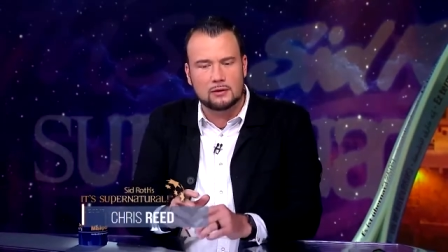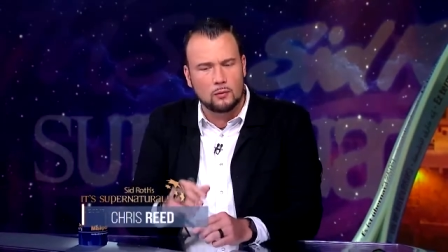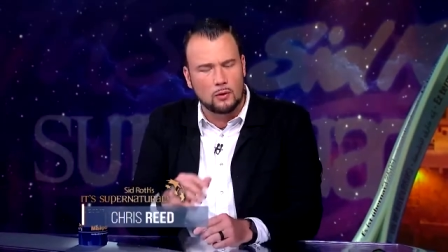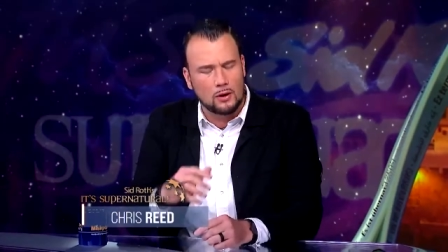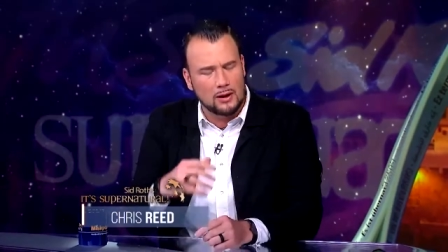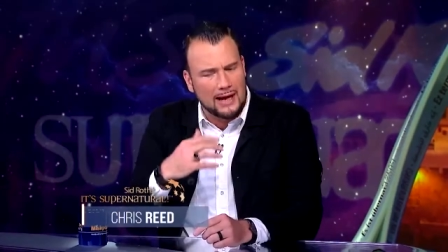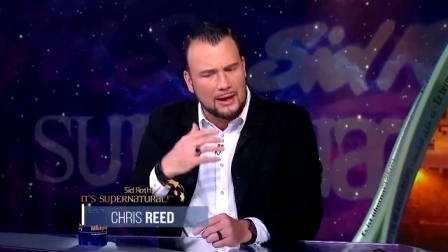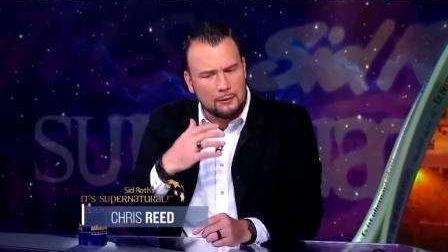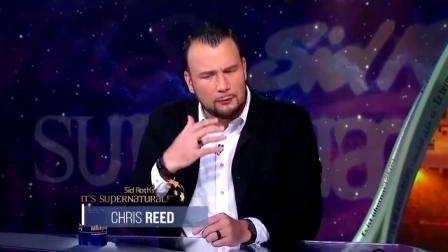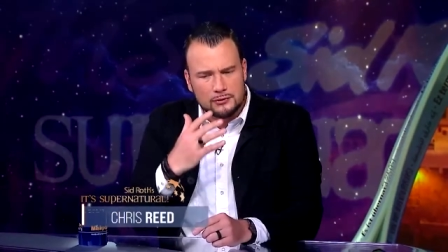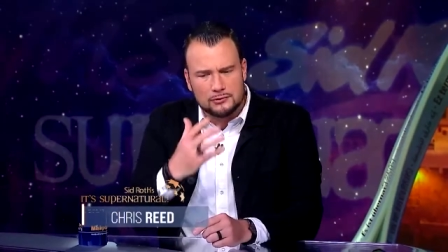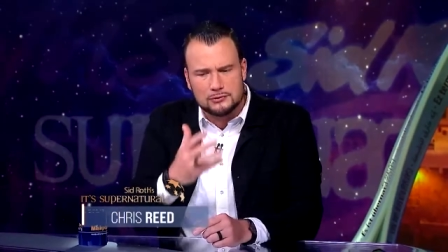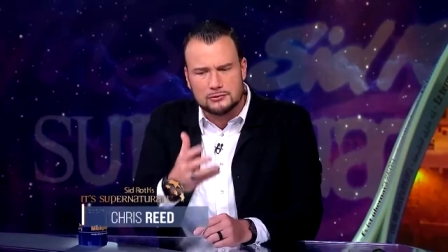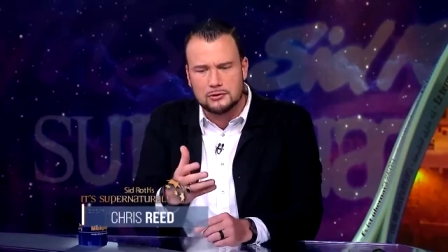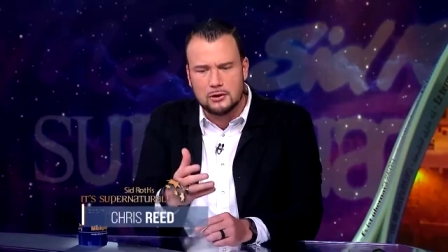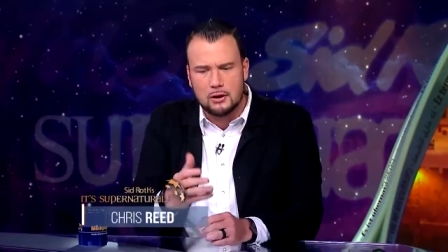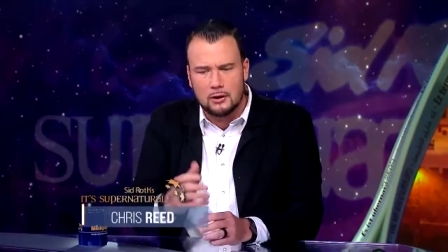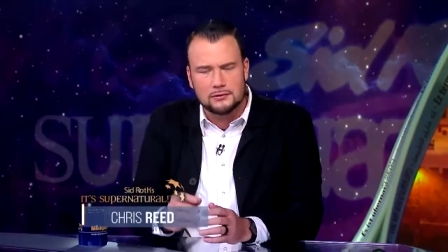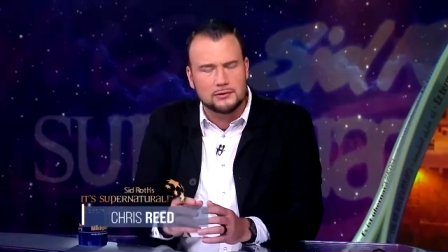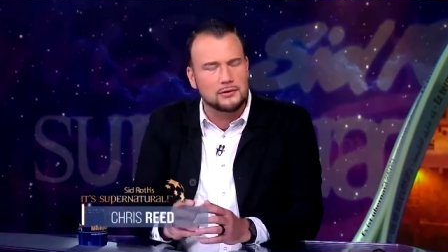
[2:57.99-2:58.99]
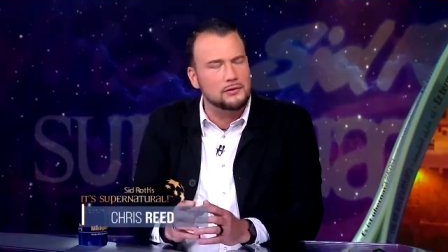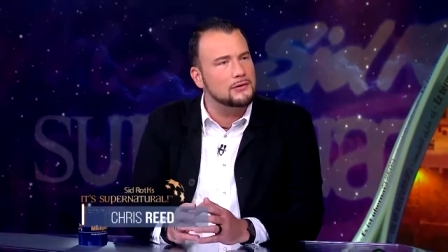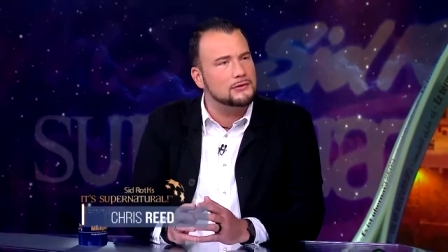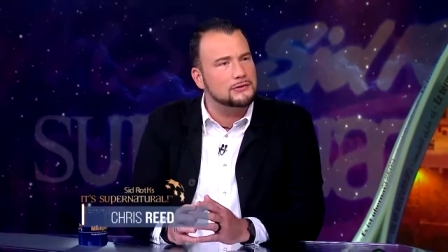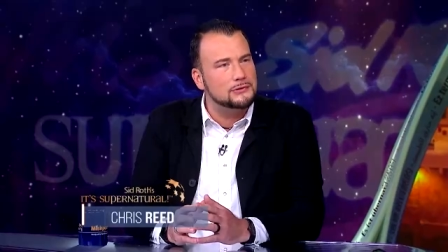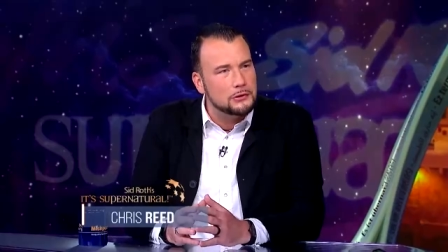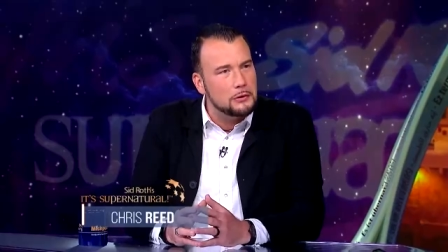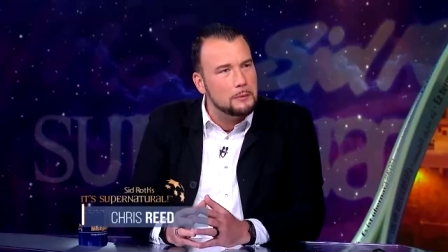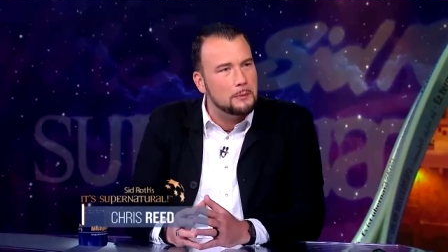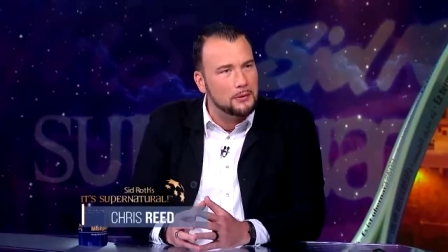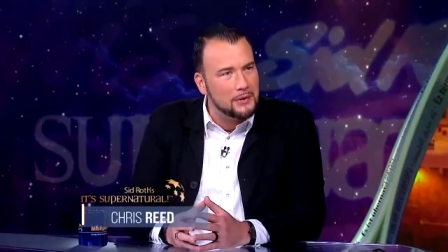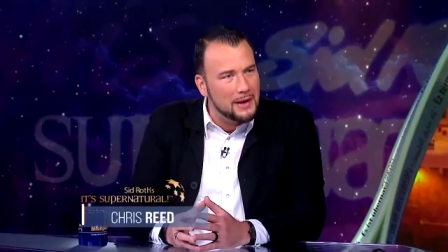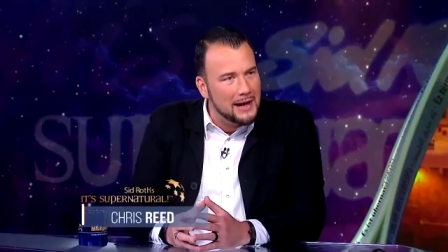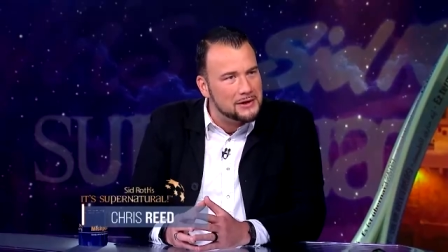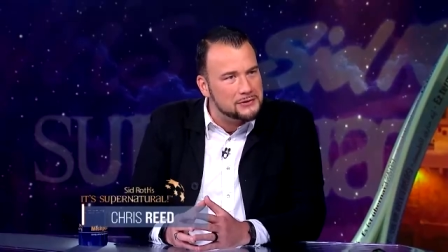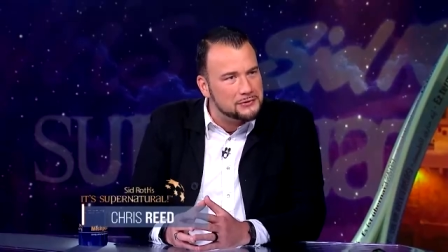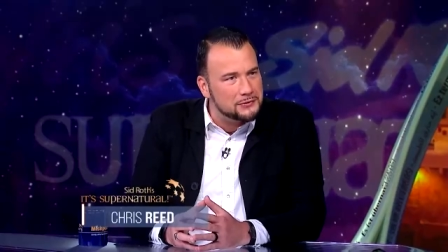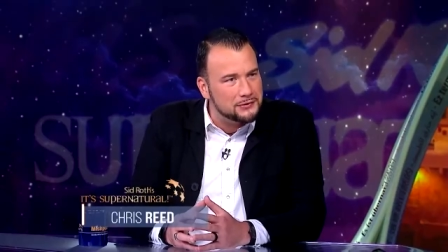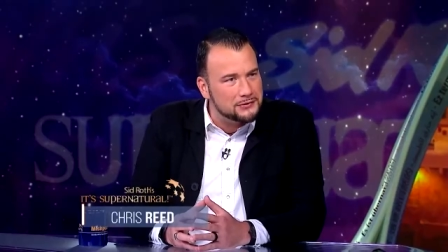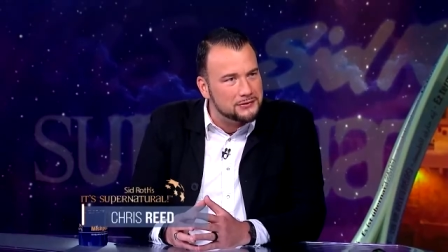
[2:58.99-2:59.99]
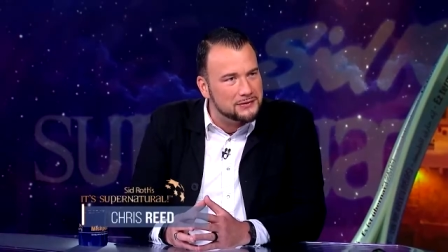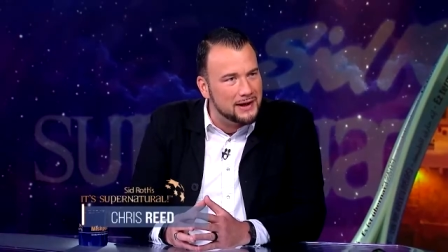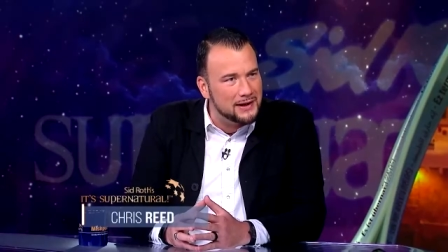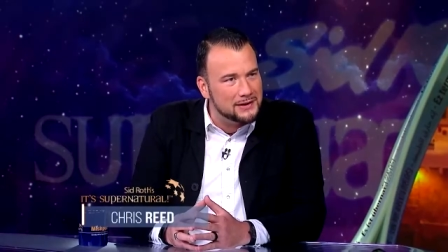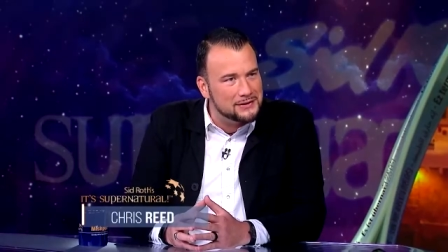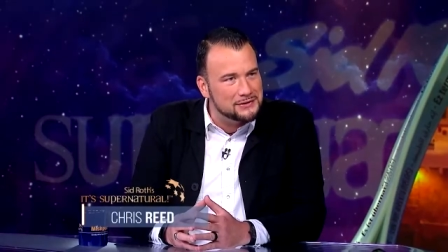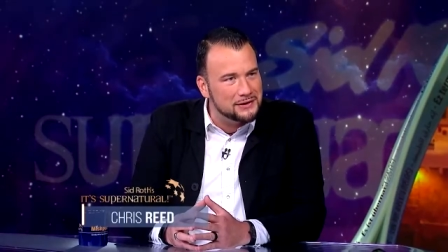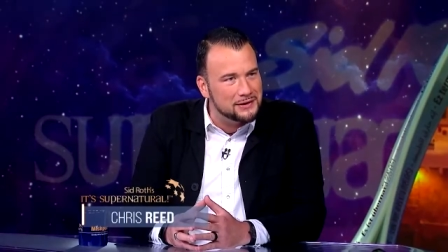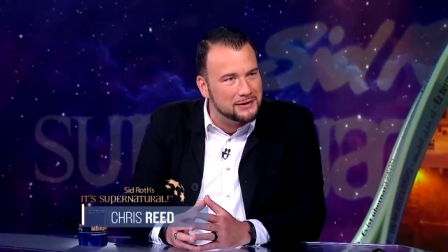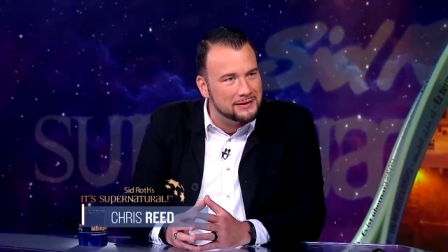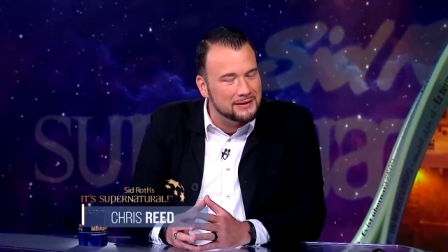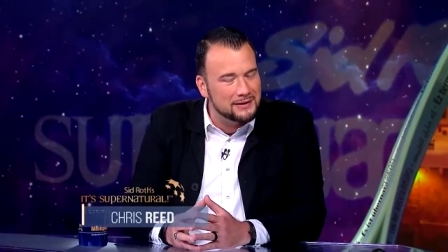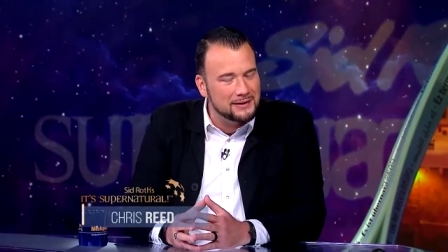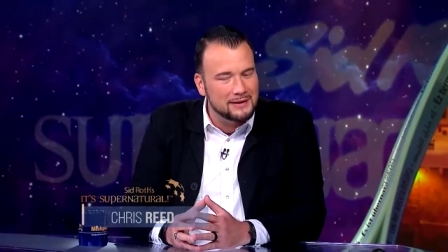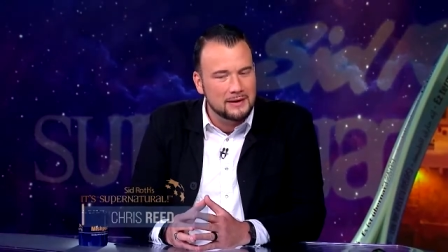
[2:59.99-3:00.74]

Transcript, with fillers: Well, I was drawn to the supernatural section.